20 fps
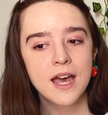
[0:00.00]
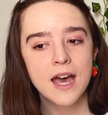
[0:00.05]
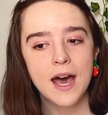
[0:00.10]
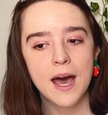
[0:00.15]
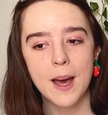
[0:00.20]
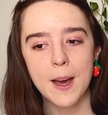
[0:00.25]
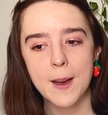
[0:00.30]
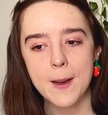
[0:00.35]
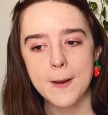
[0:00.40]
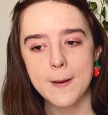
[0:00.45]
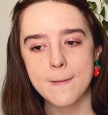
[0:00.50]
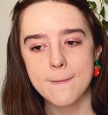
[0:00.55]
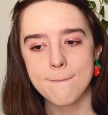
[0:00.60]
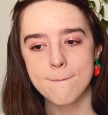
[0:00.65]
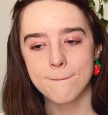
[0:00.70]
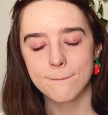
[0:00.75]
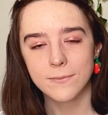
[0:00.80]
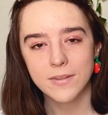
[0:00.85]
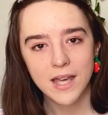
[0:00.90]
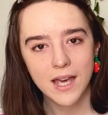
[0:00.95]

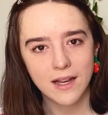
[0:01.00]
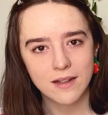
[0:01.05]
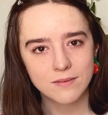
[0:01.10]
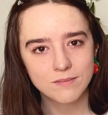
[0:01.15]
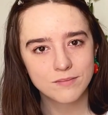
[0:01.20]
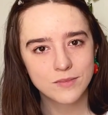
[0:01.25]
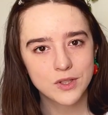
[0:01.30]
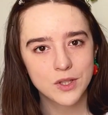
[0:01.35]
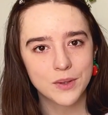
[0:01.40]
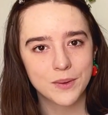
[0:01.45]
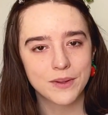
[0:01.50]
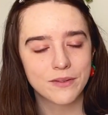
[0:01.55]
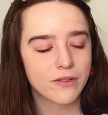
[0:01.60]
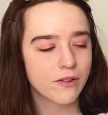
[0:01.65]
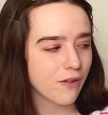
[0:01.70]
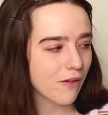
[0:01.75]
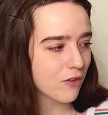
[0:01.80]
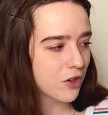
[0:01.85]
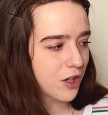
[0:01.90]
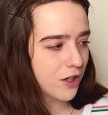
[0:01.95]
Yeah, so if you've
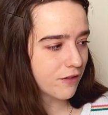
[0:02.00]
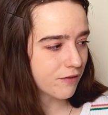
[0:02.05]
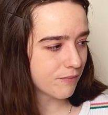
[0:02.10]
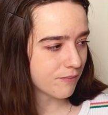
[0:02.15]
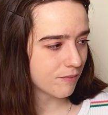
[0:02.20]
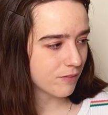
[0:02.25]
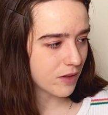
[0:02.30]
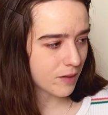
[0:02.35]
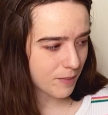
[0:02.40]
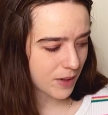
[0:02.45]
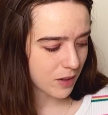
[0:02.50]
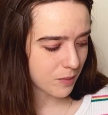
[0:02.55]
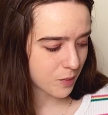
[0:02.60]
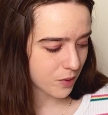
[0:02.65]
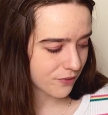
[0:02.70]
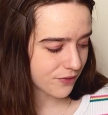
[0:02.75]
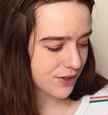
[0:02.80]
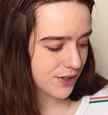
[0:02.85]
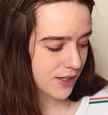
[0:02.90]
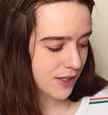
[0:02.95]
never heard of the
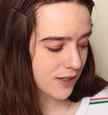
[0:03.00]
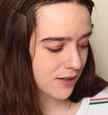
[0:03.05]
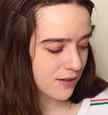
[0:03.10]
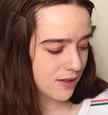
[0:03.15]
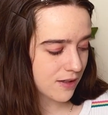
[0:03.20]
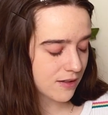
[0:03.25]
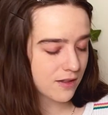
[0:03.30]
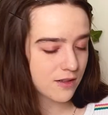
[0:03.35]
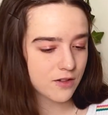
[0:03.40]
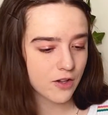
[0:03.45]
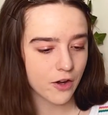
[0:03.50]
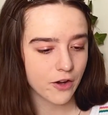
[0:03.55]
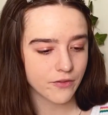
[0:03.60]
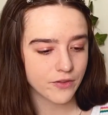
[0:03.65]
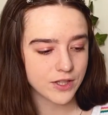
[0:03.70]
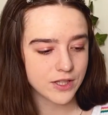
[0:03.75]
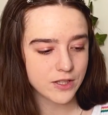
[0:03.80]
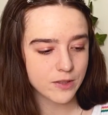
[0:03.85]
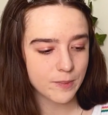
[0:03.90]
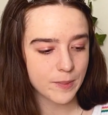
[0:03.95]
Metamorphoses, this is
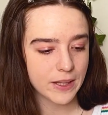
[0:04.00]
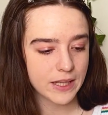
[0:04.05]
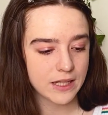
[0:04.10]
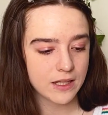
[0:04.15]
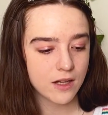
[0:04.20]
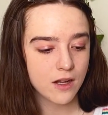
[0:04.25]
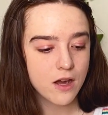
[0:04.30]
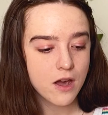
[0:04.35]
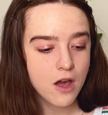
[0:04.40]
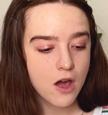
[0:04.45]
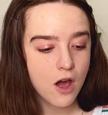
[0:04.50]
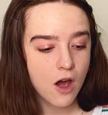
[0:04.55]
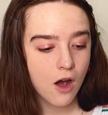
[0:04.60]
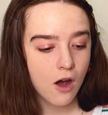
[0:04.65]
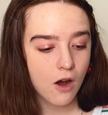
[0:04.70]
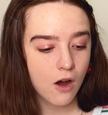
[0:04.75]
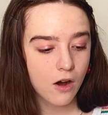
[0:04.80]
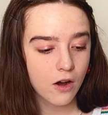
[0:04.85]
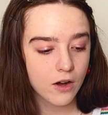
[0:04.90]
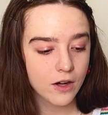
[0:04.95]
Ovid's spin
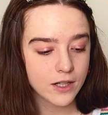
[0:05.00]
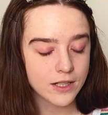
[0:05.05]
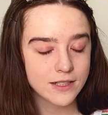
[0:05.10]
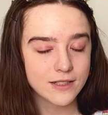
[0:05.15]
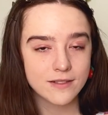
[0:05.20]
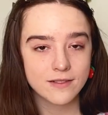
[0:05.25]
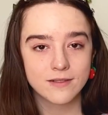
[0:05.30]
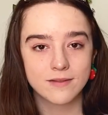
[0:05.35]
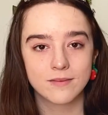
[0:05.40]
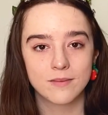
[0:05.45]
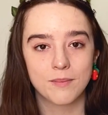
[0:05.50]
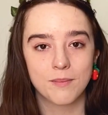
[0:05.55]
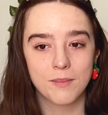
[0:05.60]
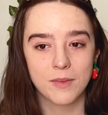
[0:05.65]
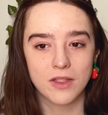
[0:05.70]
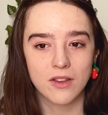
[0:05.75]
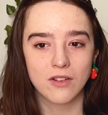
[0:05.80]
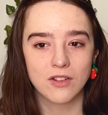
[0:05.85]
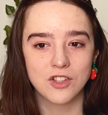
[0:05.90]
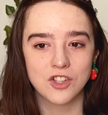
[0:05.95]
on
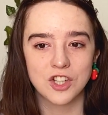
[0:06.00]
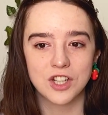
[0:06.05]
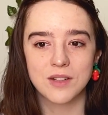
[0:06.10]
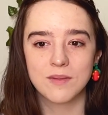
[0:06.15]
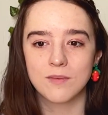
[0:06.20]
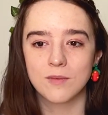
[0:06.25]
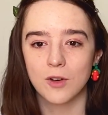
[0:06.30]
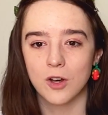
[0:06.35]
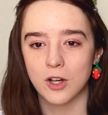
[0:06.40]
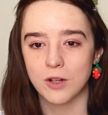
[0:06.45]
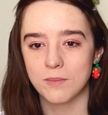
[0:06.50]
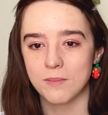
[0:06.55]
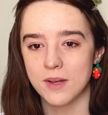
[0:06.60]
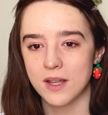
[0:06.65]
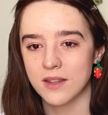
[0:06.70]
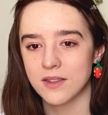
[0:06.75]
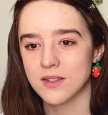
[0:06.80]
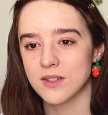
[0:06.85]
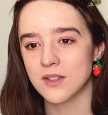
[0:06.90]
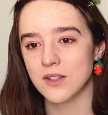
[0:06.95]
mythology, on
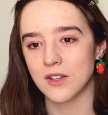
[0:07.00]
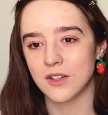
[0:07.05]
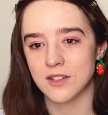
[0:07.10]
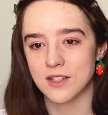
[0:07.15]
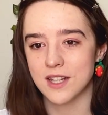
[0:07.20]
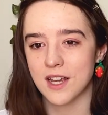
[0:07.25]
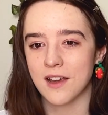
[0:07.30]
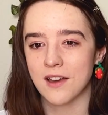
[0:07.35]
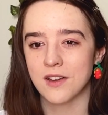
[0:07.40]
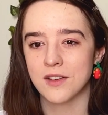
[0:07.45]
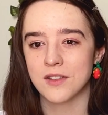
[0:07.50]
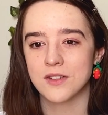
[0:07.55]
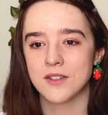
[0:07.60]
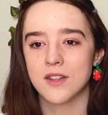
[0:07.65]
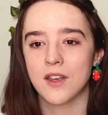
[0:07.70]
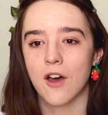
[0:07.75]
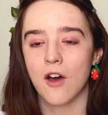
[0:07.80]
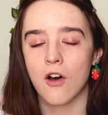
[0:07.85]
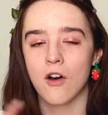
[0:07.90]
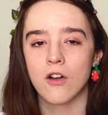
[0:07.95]
myths, on tales,
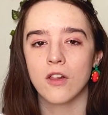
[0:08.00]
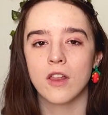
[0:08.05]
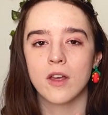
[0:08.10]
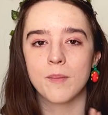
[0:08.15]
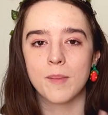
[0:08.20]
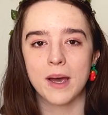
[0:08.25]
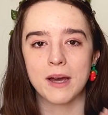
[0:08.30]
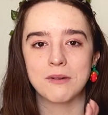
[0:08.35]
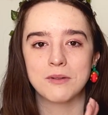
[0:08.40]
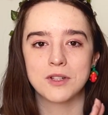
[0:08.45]
all about